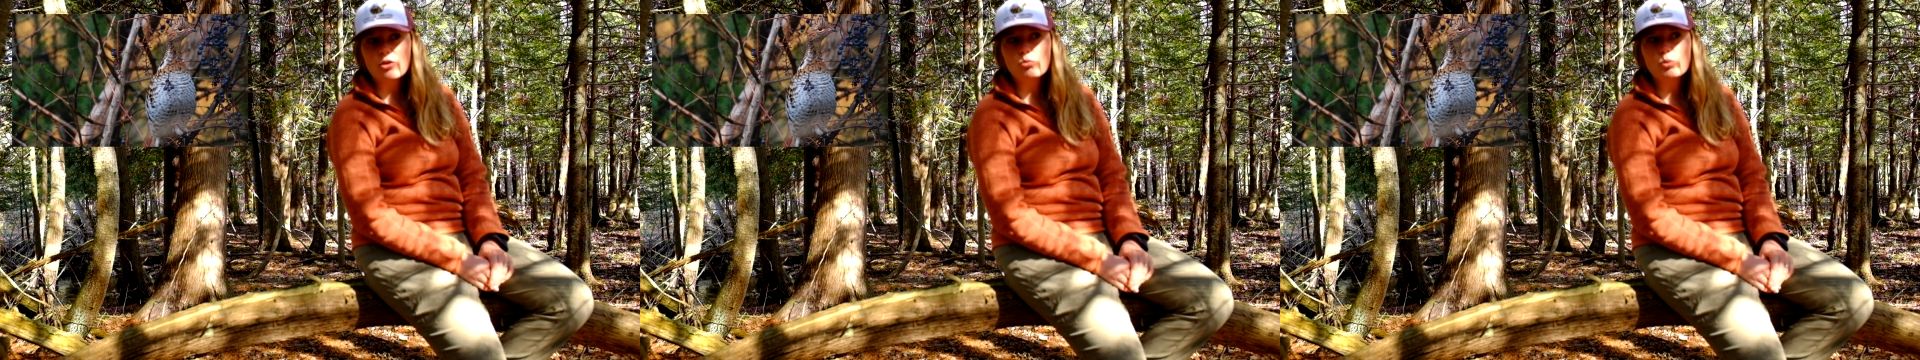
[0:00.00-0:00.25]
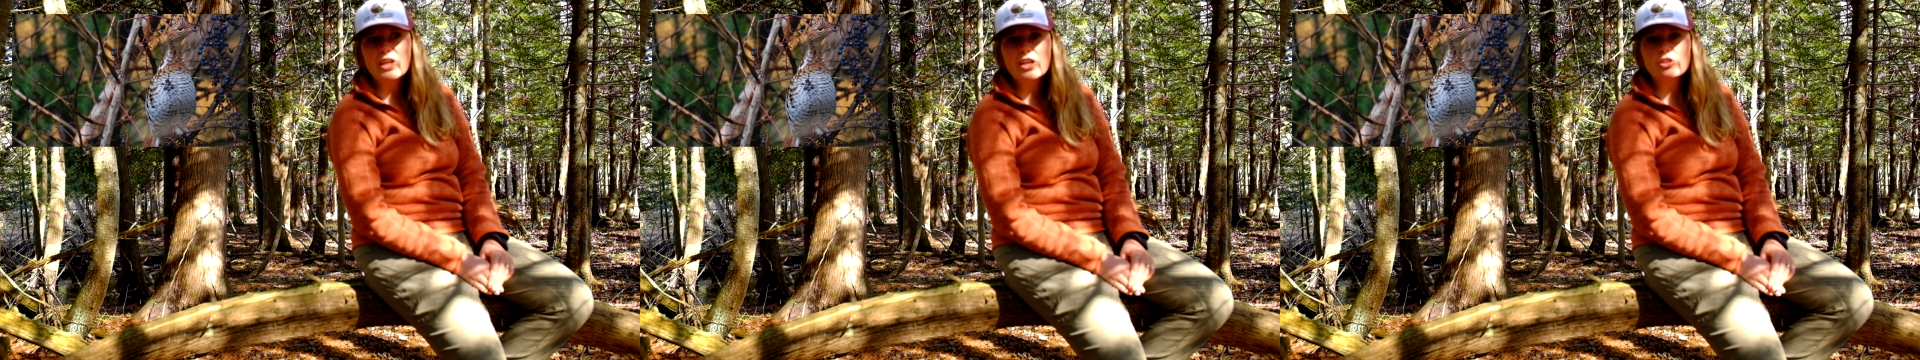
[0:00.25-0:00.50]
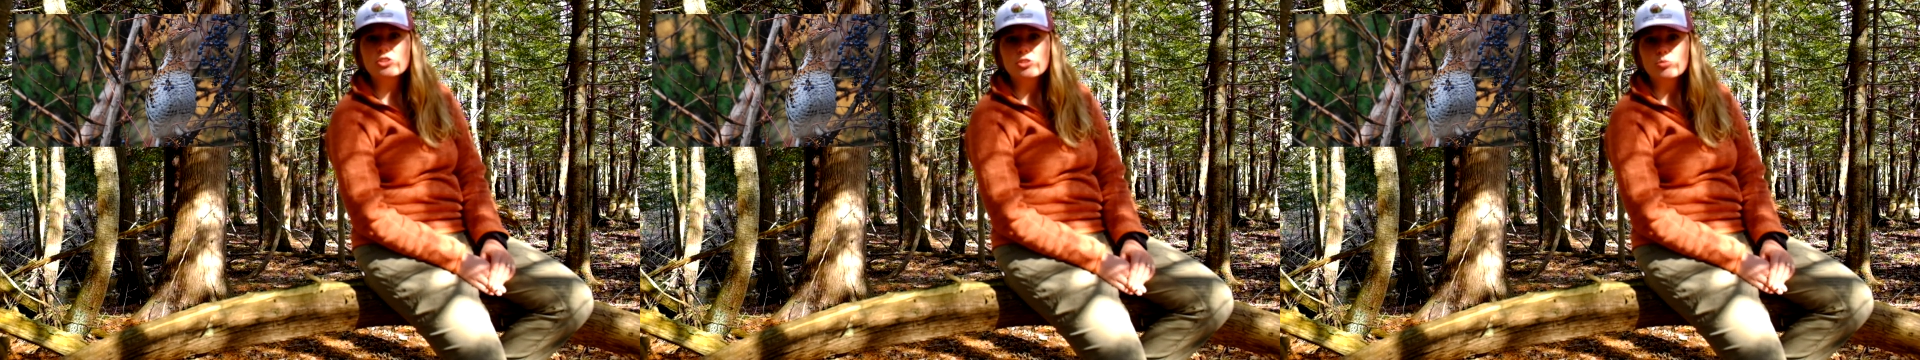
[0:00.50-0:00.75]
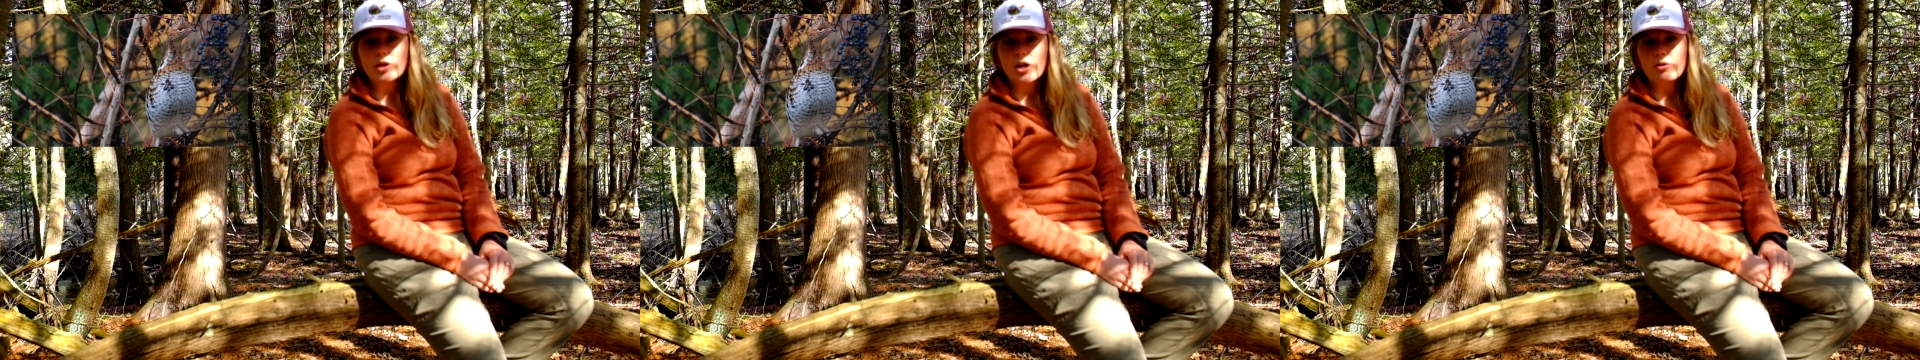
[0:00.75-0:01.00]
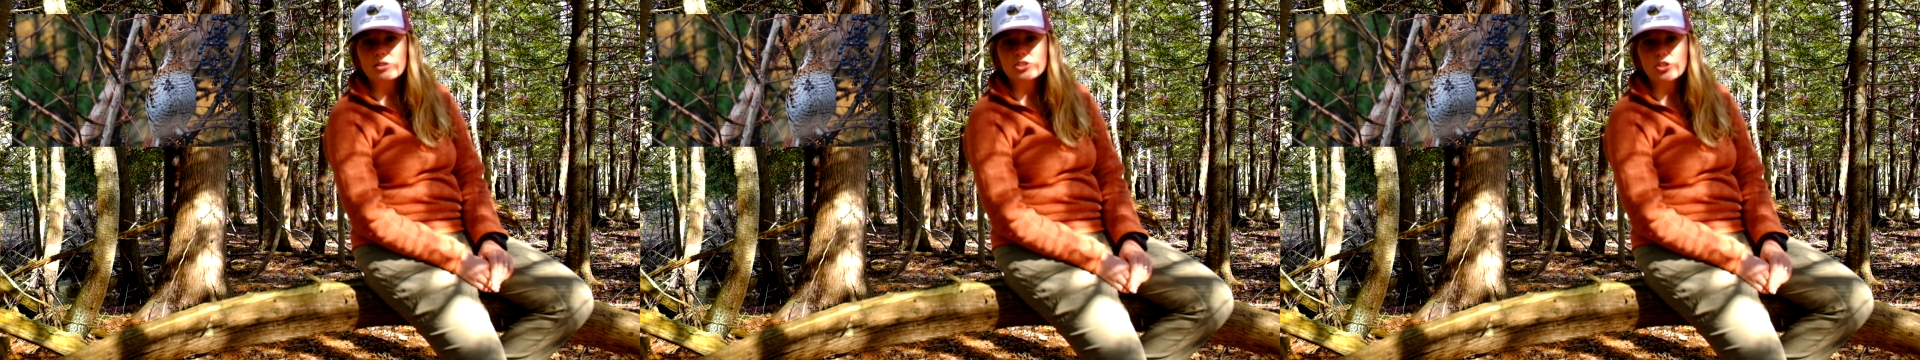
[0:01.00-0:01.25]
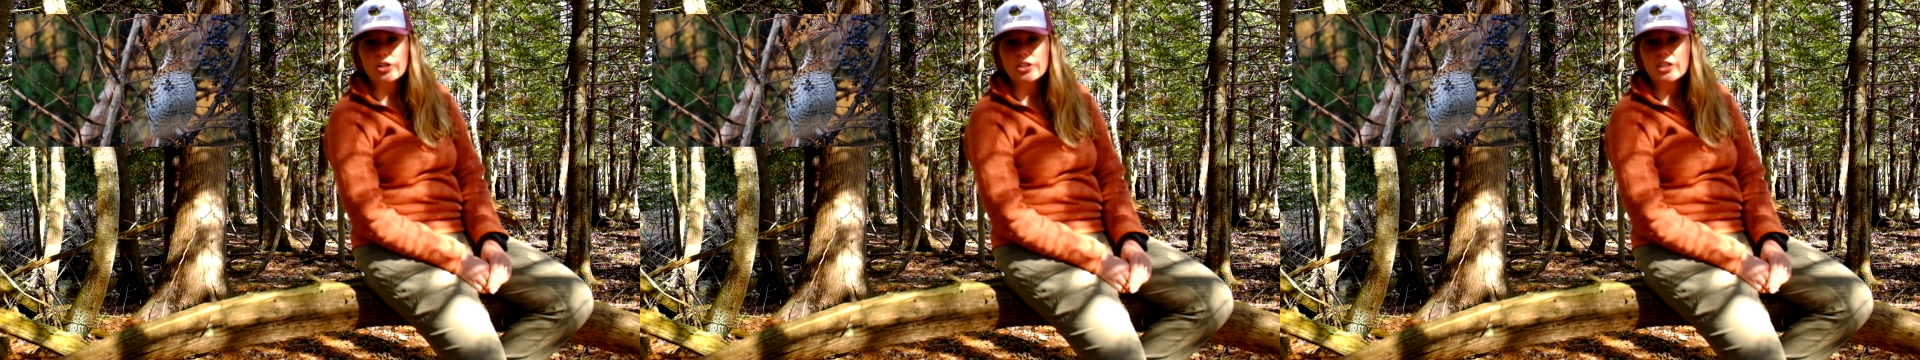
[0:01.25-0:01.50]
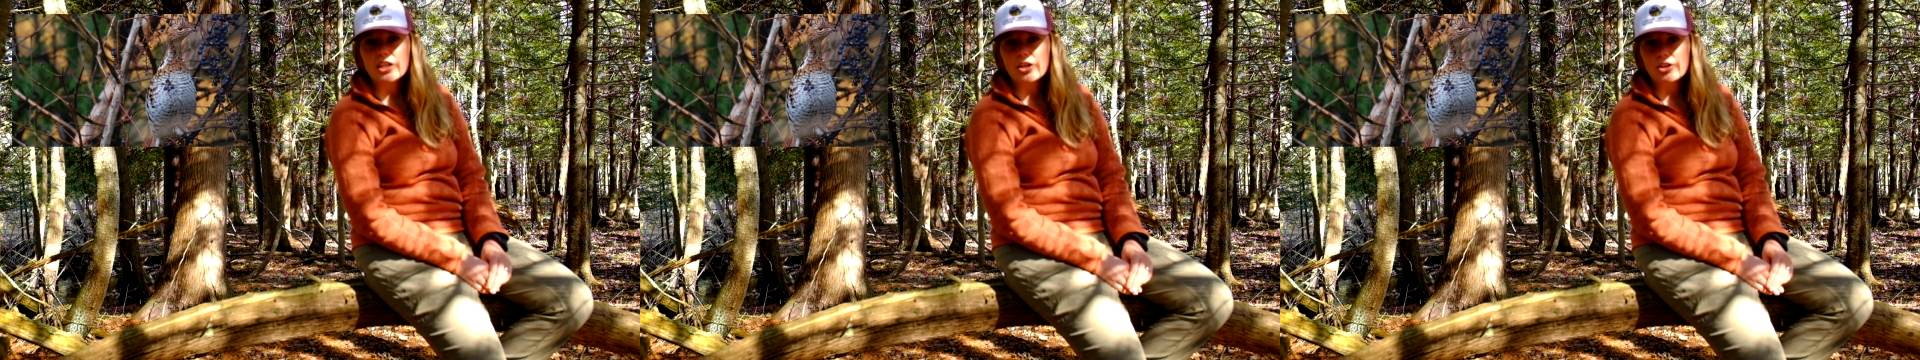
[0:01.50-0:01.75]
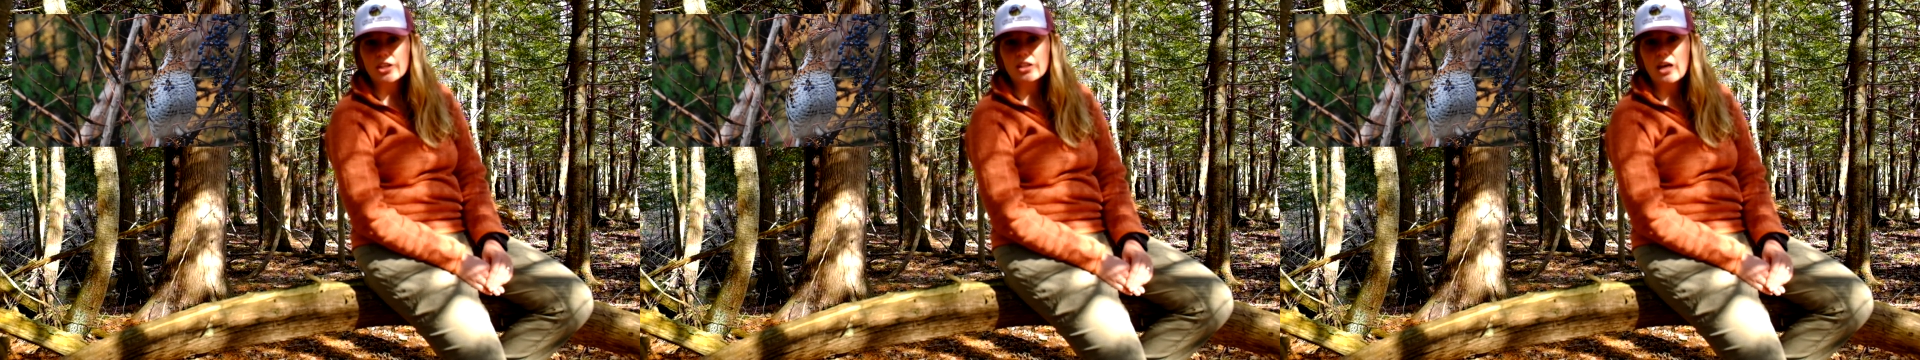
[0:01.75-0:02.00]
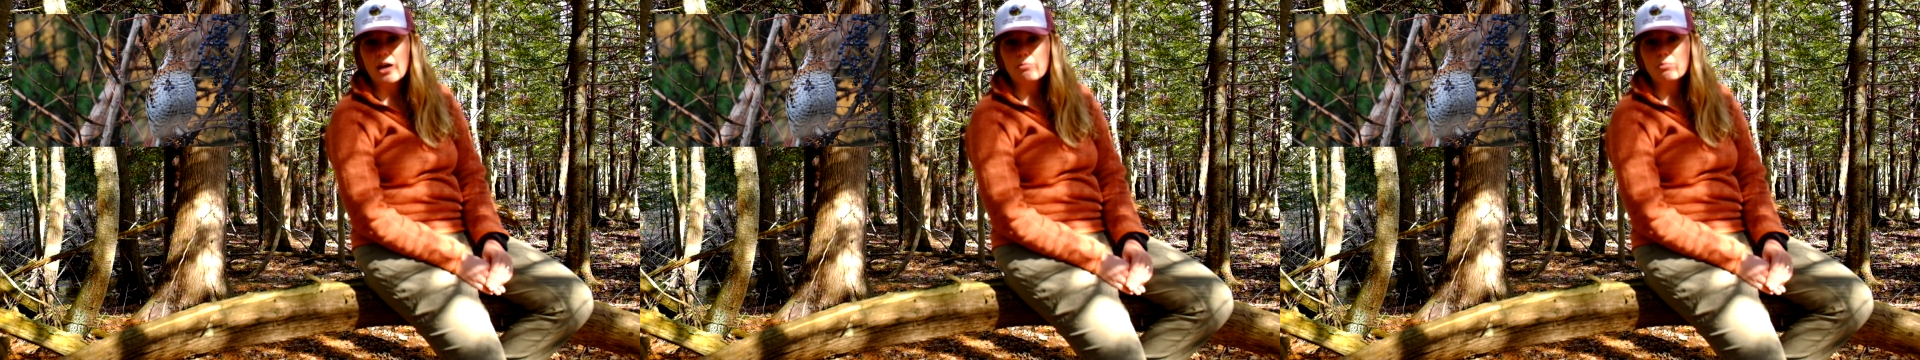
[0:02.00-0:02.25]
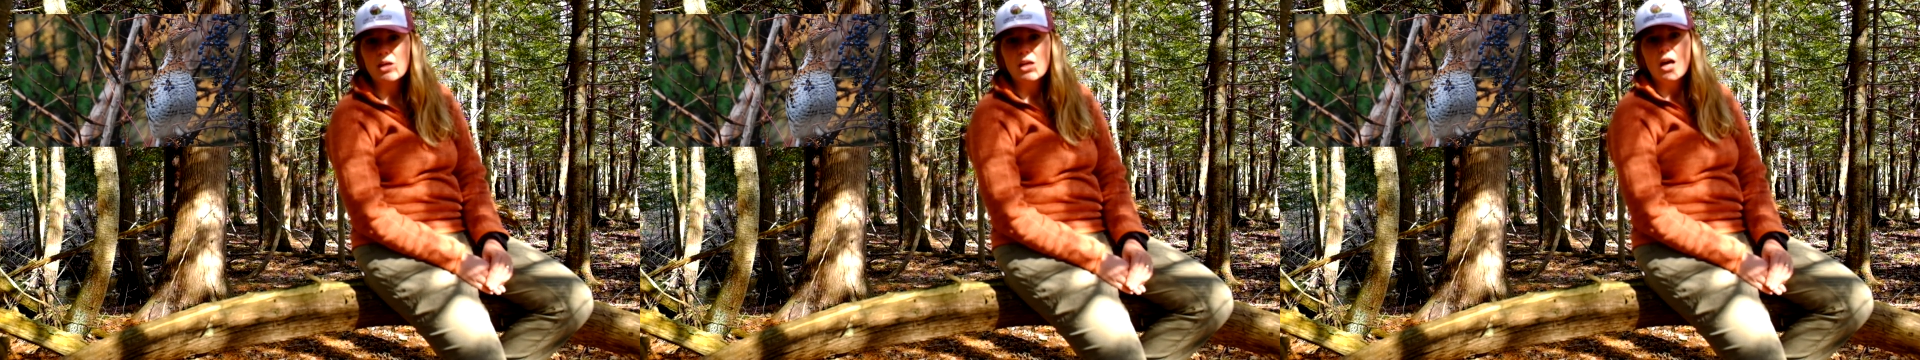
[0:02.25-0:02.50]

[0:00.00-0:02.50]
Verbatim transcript: a week or two ago, I started hearing them